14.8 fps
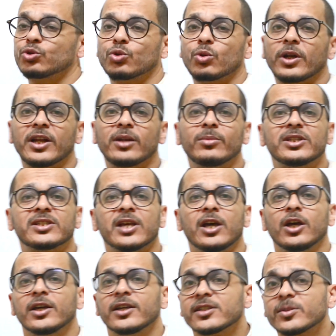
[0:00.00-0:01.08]
control elements,
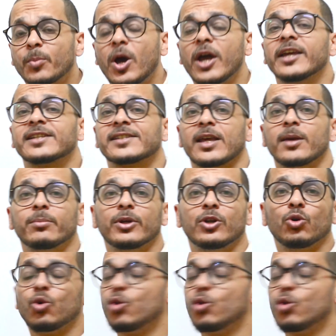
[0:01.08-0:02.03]
spike sample